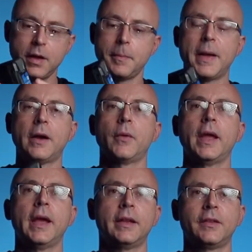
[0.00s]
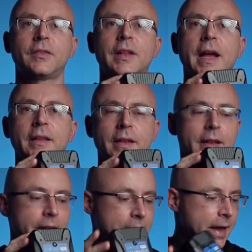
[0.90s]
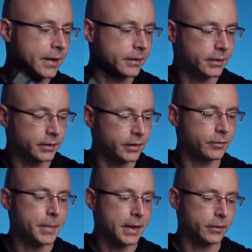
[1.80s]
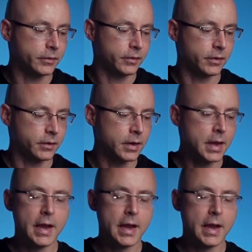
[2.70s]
battery, and it's slightly lighter than this batteries here,